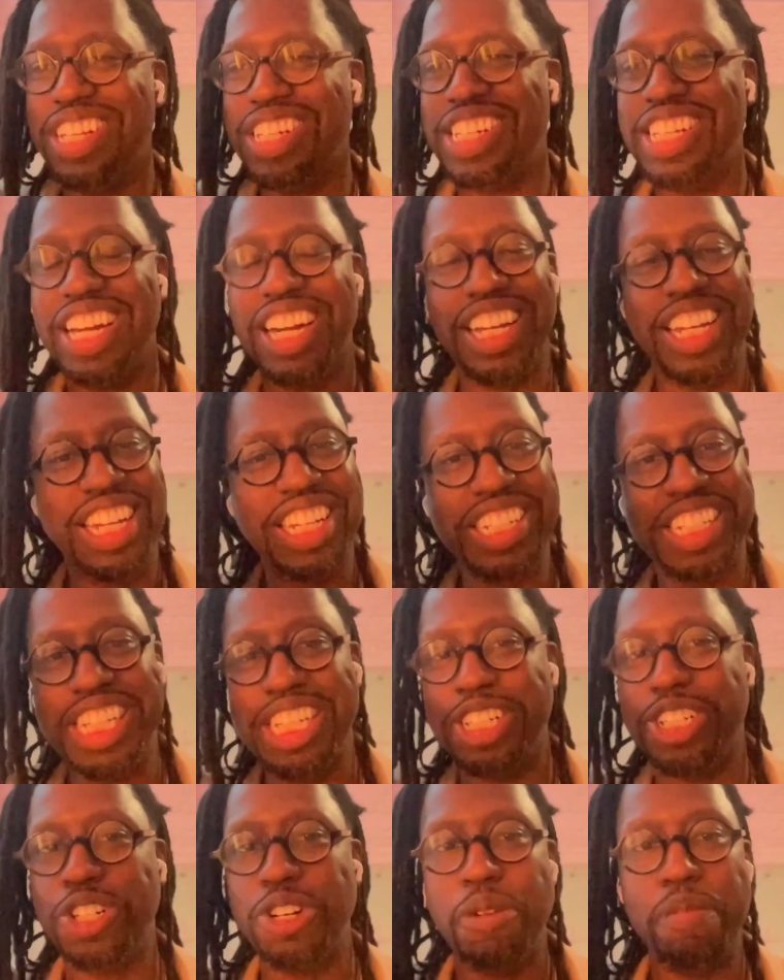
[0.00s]
did a
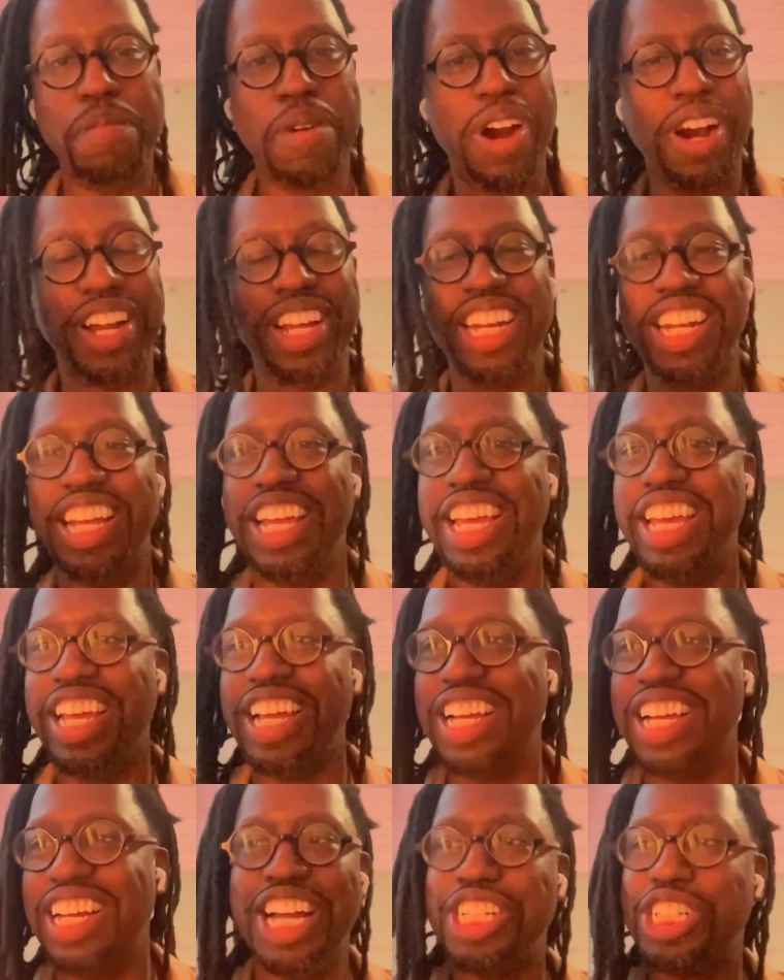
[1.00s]
digital
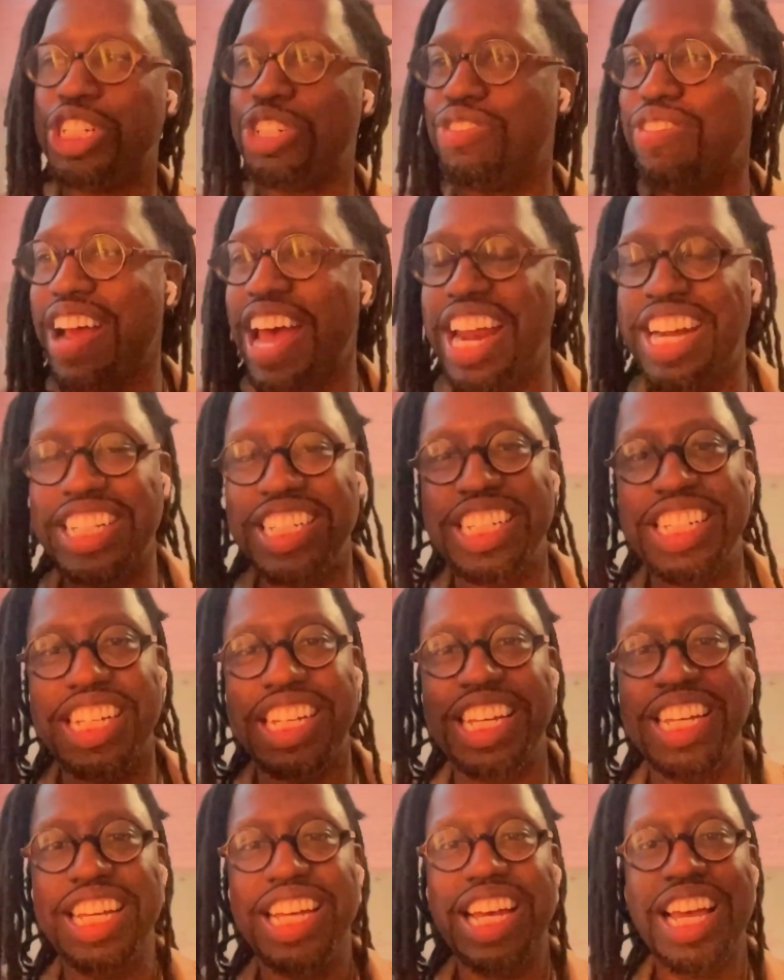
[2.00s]
marketing
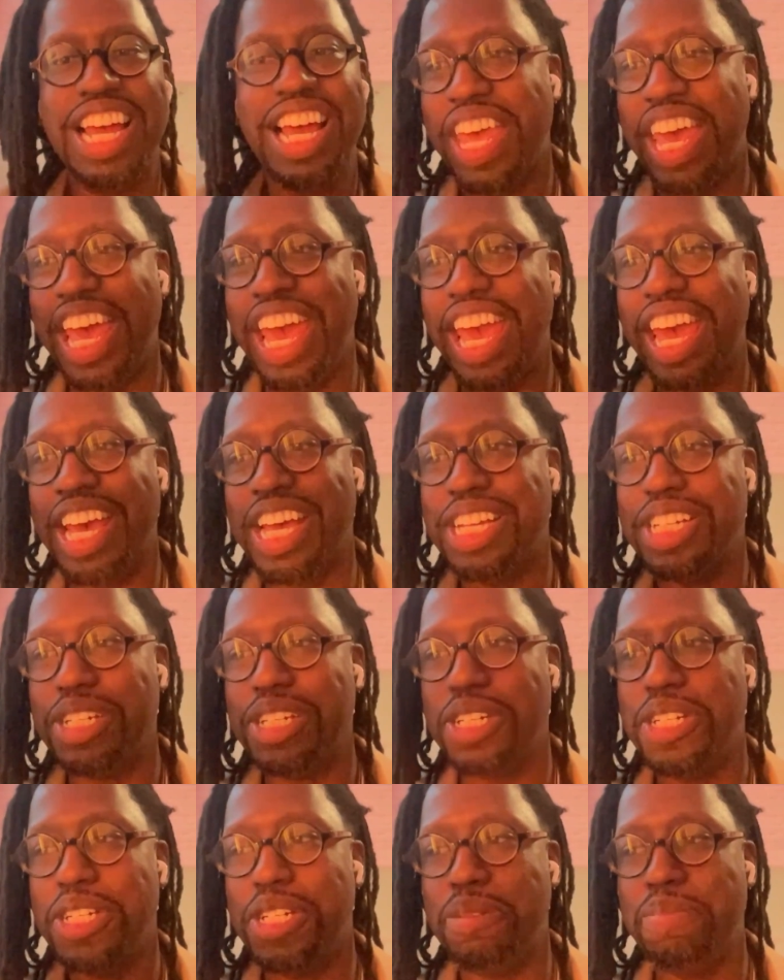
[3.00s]
strategy.
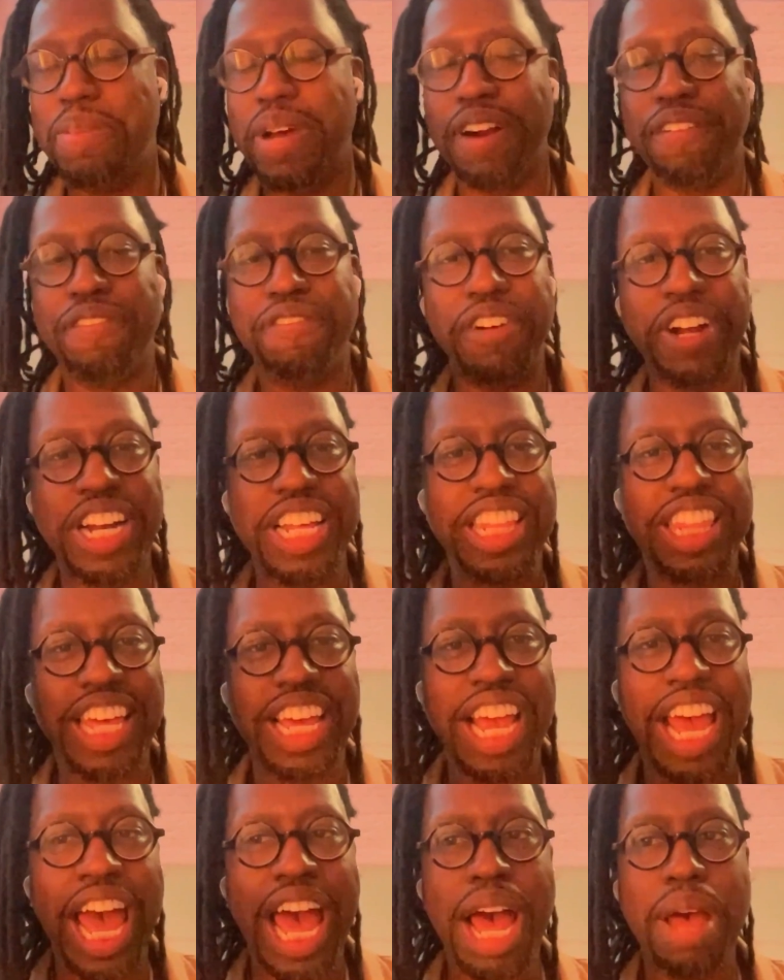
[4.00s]
But a funny thing
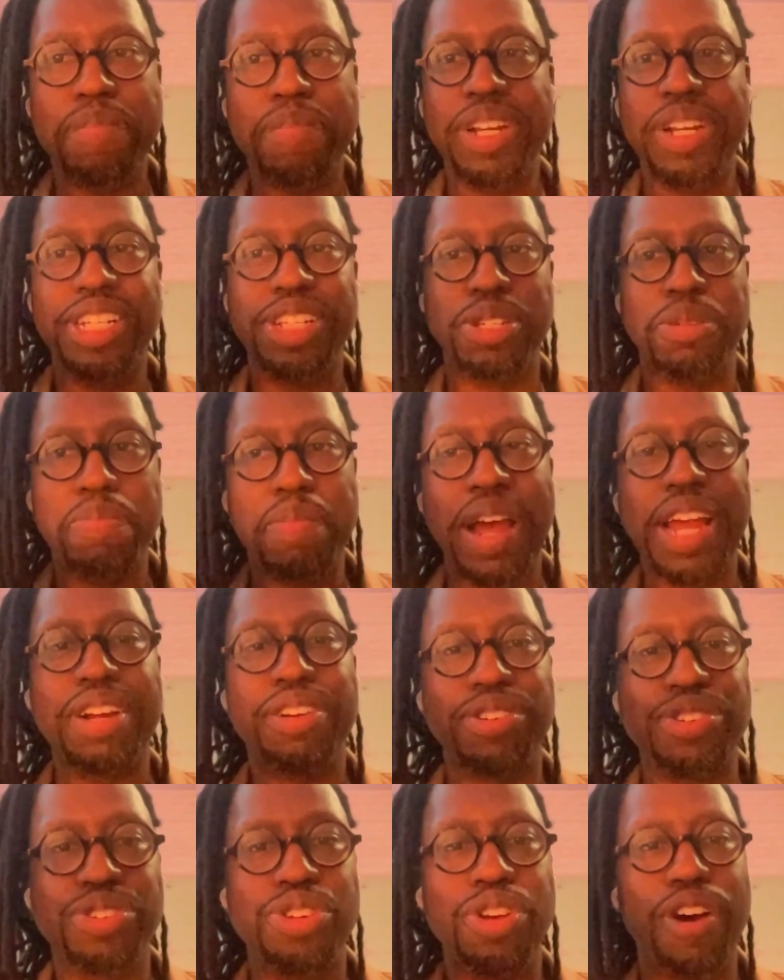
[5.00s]
happened is
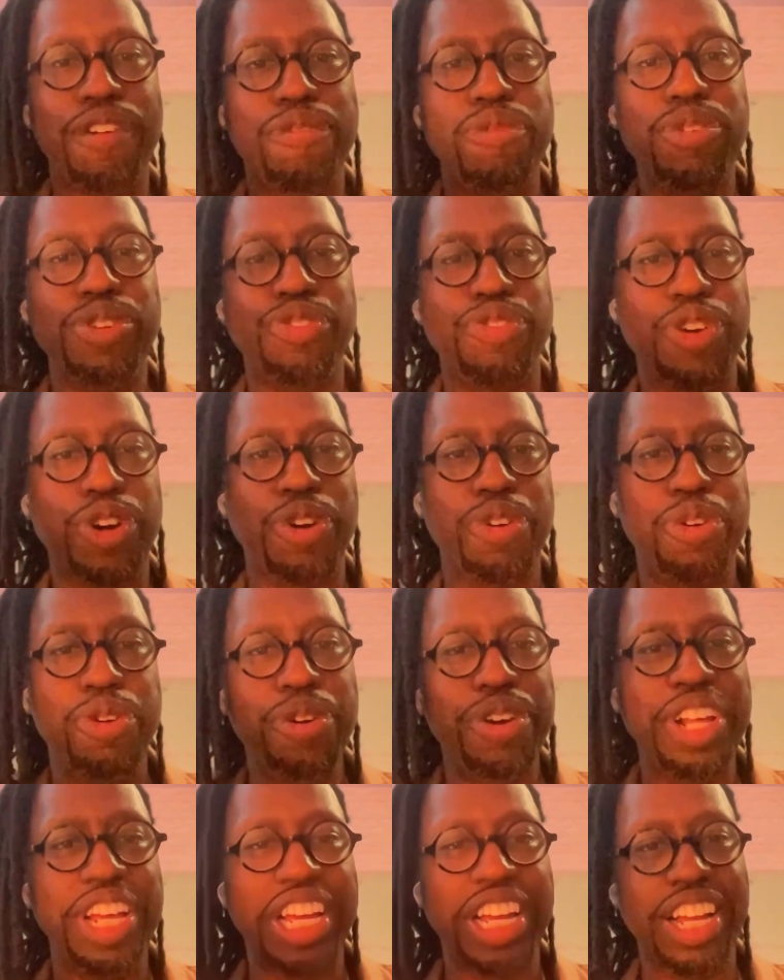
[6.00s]
Microsoft was
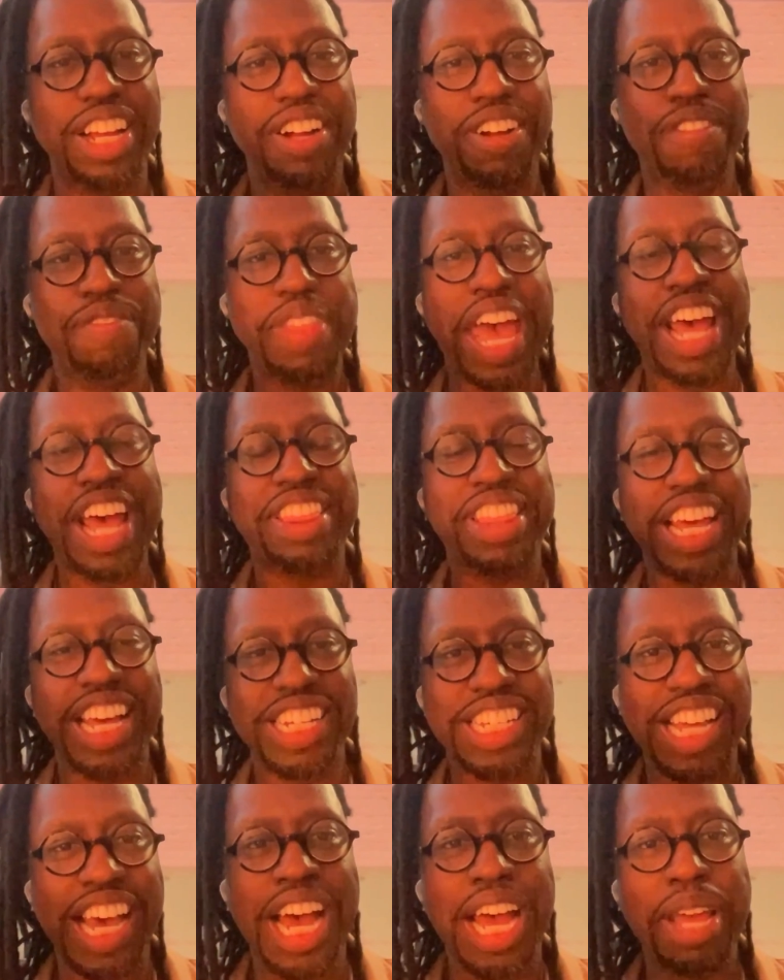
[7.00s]
recruiting at that
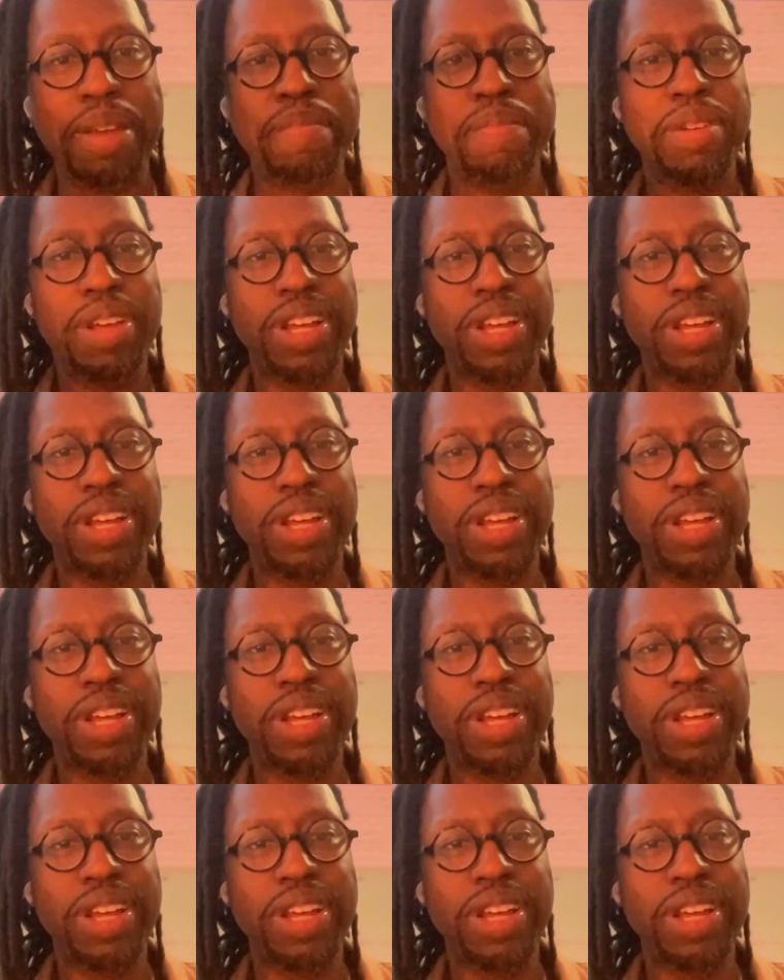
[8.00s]
time,